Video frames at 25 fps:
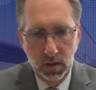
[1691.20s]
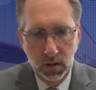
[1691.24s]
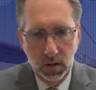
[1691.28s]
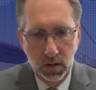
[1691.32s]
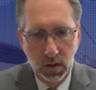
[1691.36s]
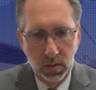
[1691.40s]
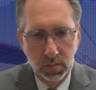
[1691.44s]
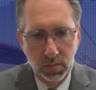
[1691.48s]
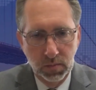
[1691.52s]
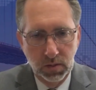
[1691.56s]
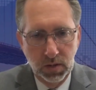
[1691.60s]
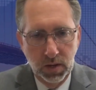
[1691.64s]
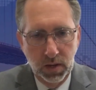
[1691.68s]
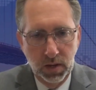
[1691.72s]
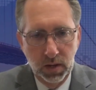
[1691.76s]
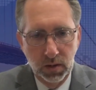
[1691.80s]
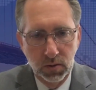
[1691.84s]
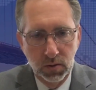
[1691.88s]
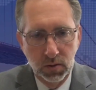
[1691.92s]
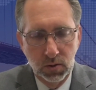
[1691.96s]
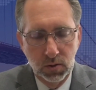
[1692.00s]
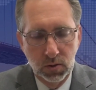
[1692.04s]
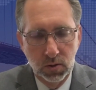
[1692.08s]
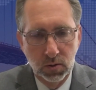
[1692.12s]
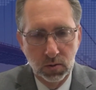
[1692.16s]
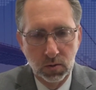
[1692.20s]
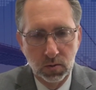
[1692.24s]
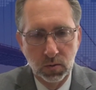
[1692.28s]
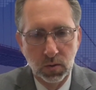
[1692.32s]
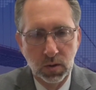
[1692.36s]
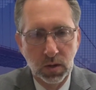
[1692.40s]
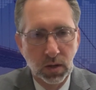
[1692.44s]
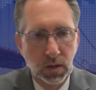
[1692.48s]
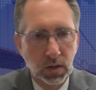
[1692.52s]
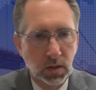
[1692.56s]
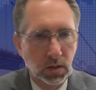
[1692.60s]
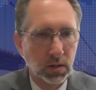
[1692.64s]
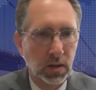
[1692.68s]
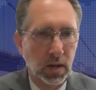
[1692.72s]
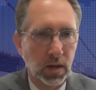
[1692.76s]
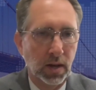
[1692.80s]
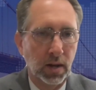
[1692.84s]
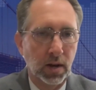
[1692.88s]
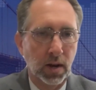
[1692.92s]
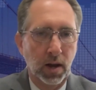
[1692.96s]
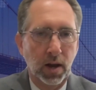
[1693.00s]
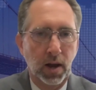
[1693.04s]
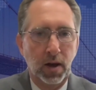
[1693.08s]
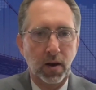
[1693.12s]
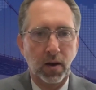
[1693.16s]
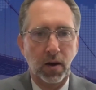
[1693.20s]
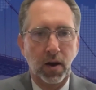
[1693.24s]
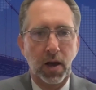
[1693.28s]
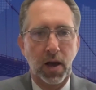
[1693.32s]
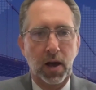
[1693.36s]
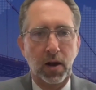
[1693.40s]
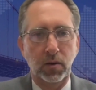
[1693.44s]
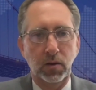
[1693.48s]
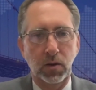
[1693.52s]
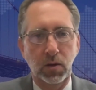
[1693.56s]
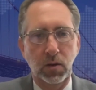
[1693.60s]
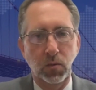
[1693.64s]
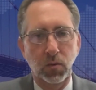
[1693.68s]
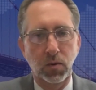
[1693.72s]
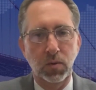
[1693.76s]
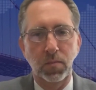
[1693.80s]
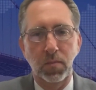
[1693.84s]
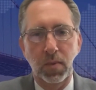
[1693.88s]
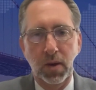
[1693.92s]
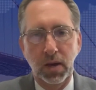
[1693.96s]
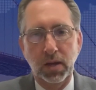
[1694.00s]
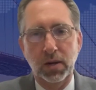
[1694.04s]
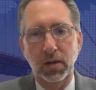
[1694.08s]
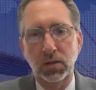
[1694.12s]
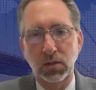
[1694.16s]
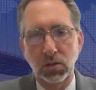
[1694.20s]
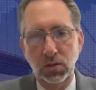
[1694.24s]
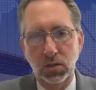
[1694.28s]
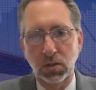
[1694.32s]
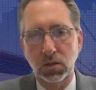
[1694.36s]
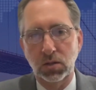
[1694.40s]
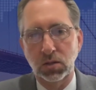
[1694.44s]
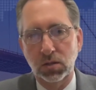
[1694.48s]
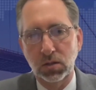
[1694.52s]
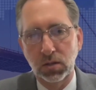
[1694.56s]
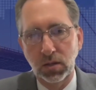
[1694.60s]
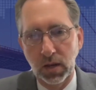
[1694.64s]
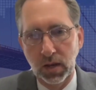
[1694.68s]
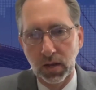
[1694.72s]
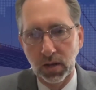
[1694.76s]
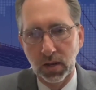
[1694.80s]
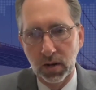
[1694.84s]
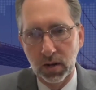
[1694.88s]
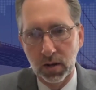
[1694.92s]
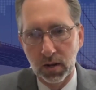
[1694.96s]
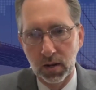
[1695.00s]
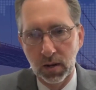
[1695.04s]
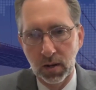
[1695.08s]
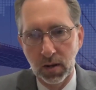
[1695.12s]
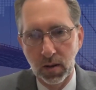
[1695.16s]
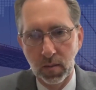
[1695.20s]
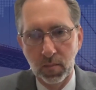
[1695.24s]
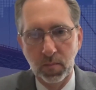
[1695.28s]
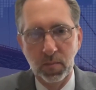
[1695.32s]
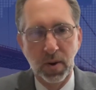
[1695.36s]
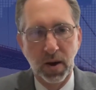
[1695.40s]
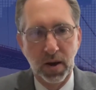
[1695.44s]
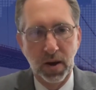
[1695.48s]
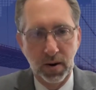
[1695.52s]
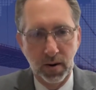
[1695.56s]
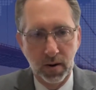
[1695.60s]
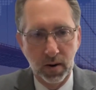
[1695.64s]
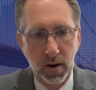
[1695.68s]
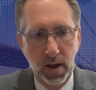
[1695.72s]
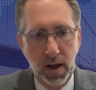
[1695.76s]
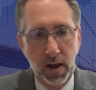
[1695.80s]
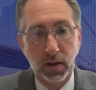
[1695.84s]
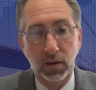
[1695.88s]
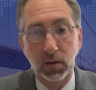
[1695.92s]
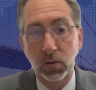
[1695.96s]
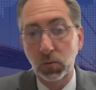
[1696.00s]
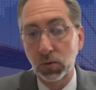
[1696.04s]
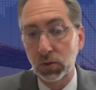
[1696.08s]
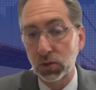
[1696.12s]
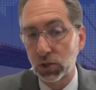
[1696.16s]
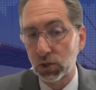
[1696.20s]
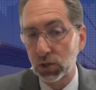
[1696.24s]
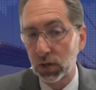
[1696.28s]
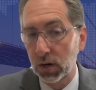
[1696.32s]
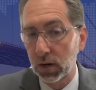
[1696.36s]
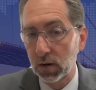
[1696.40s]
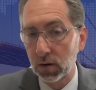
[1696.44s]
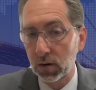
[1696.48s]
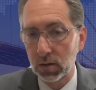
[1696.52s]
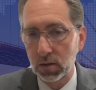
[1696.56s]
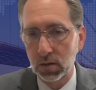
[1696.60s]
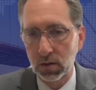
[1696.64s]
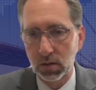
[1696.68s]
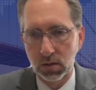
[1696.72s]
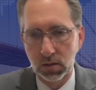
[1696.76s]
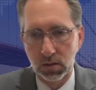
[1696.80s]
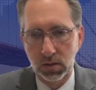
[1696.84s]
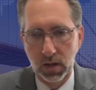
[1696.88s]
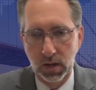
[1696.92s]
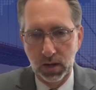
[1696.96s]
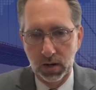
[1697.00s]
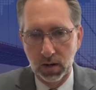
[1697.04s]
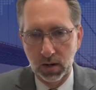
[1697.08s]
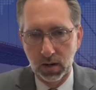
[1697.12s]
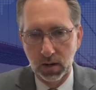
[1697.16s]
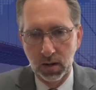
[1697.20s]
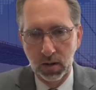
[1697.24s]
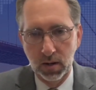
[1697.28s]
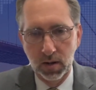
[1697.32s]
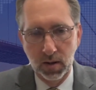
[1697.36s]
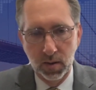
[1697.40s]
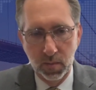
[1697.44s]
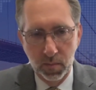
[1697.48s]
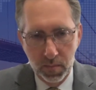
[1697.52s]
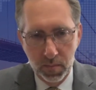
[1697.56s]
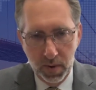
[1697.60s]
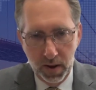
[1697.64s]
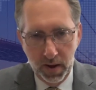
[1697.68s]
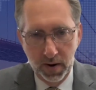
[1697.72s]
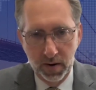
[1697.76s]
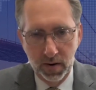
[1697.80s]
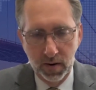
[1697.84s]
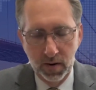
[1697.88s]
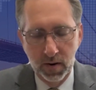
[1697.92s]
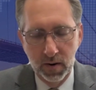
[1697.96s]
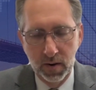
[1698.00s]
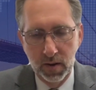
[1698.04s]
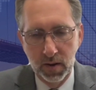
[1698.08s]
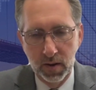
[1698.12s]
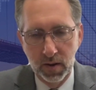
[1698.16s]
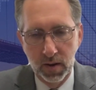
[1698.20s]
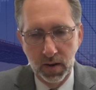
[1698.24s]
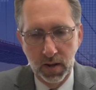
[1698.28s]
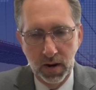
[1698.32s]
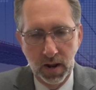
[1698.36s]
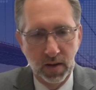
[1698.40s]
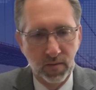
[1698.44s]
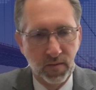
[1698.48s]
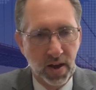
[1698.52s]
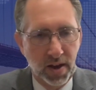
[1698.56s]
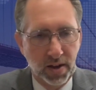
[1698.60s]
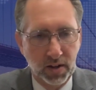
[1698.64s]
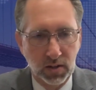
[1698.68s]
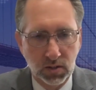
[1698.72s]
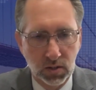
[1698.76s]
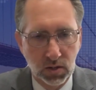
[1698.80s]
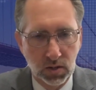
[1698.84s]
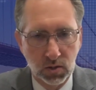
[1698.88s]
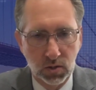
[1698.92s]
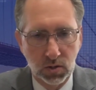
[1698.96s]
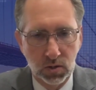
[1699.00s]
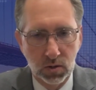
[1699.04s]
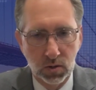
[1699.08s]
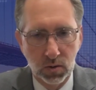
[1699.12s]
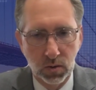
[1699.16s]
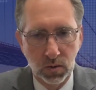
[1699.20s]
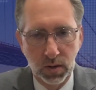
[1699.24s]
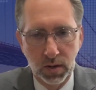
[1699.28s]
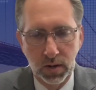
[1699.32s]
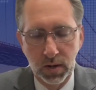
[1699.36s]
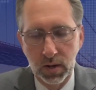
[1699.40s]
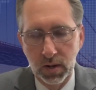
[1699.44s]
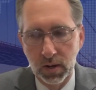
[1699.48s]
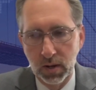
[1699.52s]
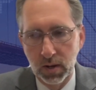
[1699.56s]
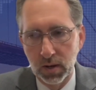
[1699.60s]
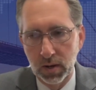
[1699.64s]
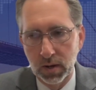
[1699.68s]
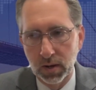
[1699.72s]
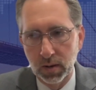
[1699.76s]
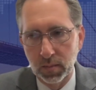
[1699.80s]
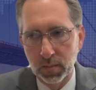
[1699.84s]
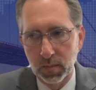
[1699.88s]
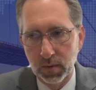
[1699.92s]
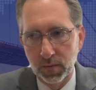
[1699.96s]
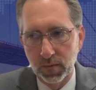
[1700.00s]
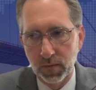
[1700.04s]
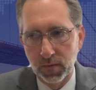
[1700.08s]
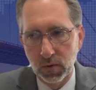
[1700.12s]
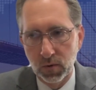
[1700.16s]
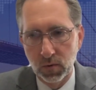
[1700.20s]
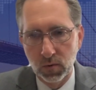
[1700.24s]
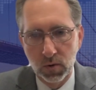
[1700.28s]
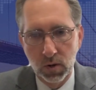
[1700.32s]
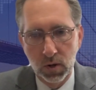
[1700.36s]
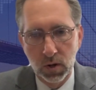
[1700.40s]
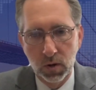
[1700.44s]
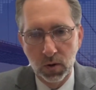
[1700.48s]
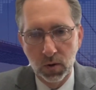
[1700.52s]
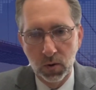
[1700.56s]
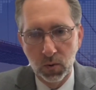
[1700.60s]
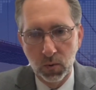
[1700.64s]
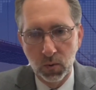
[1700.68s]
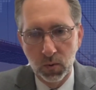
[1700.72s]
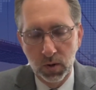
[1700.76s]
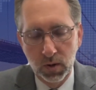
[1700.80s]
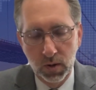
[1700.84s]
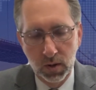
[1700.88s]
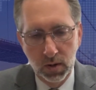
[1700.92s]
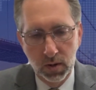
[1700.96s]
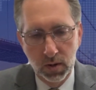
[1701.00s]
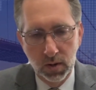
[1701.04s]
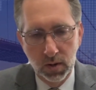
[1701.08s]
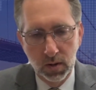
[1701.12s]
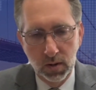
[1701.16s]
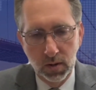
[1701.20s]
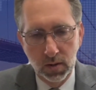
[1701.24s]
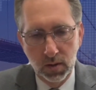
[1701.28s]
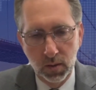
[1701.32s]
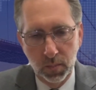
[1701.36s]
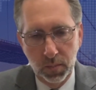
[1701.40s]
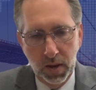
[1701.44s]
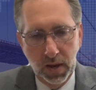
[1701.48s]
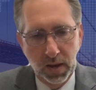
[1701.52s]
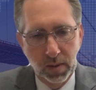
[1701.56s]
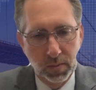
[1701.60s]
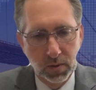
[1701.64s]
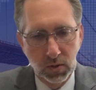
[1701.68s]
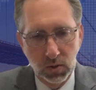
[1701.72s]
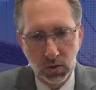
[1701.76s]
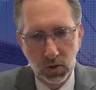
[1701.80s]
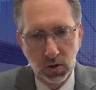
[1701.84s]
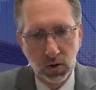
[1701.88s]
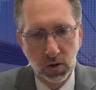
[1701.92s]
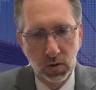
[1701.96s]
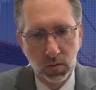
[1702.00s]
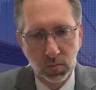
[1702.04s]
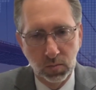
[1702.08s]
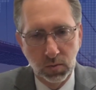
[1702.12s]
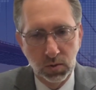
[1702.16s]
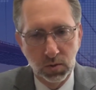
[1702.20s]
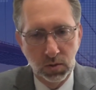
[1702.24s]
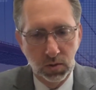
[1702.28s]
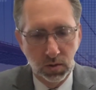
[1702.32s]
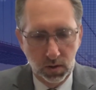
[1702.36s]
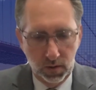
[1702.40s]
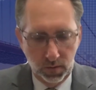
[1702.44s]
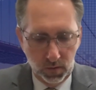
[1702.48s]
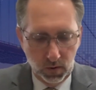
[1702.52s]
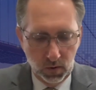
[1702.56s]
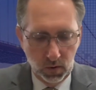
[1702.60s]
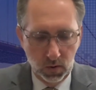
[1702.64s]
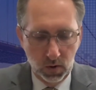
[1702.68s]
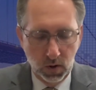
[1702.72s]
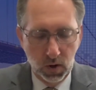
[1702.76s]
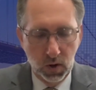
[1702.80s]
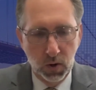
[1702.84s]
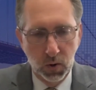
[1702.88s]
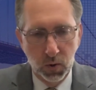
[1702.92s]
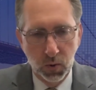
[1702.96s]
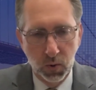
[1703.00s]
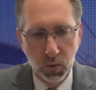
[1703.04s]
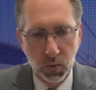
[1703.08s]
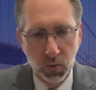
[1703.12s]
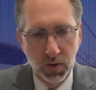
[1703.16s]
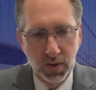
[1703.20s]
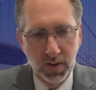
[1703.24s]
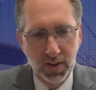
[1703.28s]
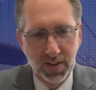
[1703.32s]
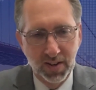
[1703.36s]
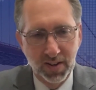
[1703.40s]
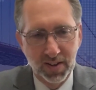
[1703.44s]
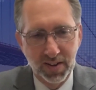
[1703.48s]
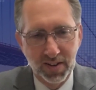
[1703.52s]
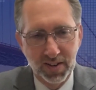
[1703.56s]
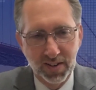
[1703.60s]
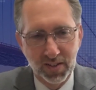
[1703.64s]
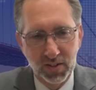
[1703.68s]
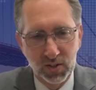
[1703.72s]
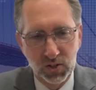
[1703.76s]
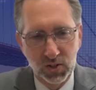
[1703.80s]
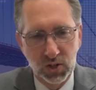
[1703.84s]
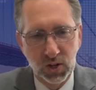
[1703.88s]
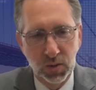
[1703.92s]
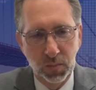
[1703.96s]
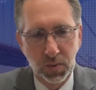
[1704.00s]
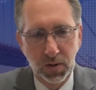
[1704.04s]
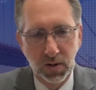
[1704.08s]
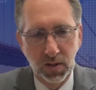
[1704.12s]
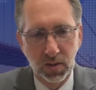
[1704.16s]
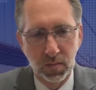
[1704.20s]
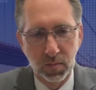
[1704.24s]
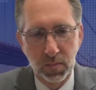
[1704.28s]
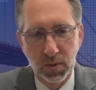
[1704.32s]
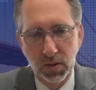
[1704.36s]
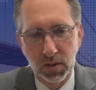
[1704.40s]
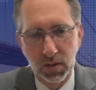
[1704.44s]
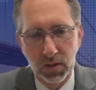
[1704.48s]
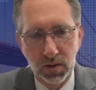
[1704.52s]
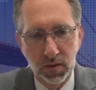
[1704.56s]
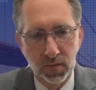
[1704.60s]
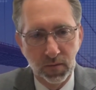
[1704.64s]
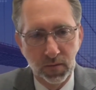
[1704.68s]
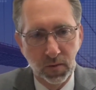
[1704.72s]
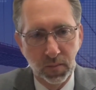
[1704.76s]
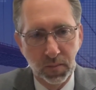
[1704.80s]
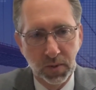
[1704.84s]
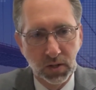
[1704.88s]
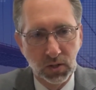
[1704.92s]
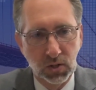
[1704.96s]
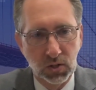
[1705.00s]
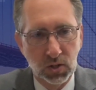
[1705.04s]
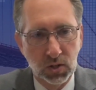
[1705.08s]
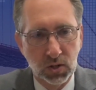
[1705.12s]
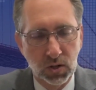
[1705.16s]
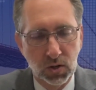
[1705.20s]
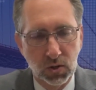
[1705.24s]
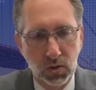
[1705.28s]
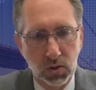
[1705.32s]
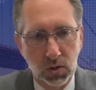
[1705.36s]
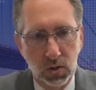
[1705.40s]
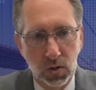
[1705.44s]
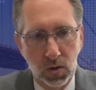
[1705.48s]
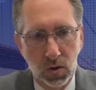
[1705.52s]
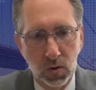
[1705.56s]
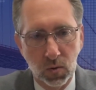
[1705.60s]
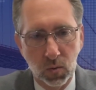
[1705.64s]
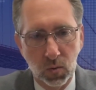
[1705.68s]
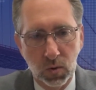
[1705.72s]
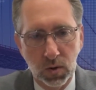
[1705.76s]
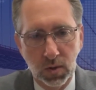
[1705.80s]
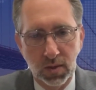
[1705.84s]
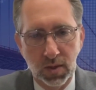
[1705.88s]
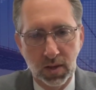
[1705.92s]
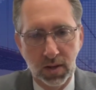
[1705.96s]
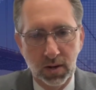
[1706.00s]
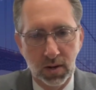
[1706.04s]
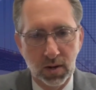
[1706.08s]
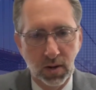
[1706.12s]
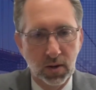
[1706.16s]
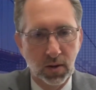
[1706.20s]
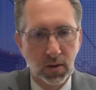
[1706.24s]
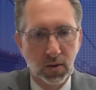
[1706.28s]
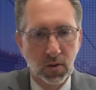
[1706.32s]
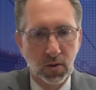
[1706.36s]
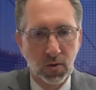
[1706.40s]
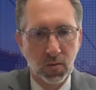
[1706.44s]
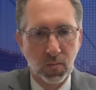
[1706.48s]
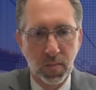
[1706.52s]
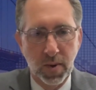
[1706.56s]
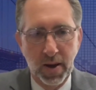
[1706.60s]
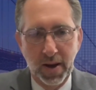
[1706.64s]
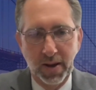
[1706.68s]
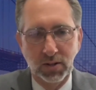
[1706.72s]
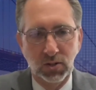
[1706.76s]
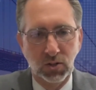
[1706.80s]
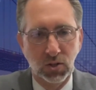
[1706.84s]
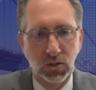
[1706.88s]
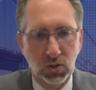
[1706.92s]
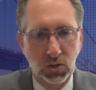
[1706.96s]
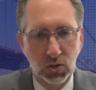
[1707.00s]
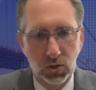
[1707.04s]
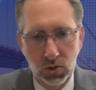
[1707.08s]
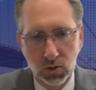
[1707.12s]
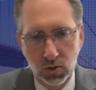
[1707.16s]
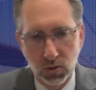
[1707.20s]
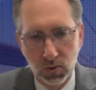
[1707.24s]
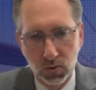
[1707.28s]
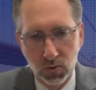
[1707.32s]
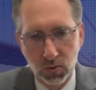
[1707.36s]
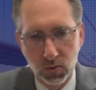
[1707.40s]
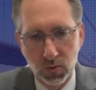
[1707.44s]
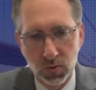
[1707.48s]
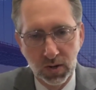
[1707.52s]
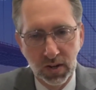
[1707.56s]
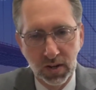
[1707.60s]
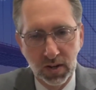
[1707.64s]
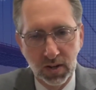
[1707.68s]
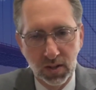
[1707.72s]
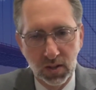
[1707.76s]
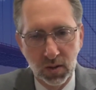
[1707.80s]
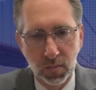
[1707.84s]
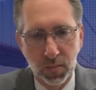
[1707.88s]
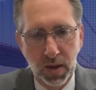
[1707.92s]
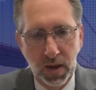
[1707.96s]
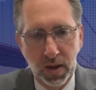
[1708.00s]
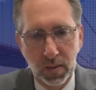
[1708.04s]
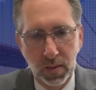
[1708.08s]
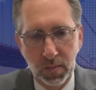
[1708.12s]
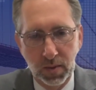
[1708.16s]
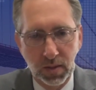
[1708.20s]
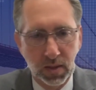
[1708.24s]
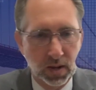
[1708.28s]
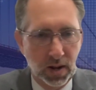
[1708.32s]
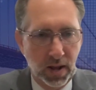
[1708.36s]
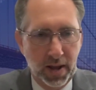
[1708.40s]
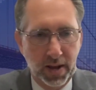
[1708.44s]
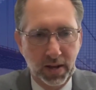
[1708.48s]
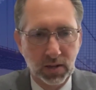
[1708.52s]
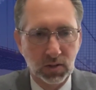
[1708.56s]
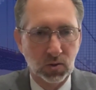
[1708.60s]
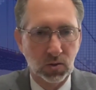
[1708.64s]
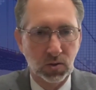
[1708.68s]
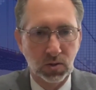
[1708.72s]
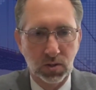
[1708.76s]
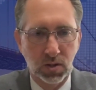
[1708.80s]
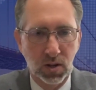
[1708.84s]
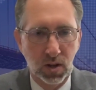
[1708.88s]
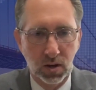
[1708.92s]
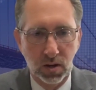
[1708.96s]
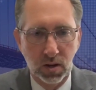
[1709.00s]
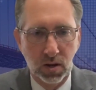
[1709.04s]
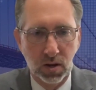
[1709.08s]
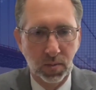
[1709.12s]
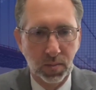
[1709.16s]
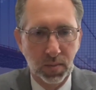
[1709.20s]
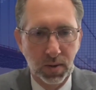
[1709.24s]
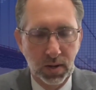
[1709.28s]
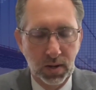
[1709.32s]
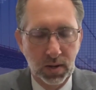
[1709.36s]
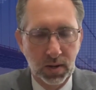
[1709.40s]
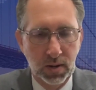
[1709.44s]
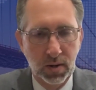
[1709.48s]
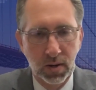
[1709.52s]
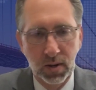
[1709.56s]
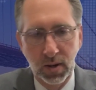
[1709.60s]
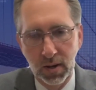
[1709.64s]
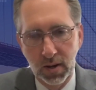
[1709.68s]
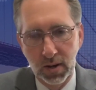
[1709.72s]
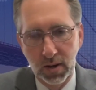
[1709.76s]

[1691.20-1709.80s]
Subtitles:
it comes down to data. How can we manage this data better? How can we share this data better and have access to it? If you know the payment terms, if you know the shipping and the billing information that goes along with it, you match it to the payment that has or has not come in.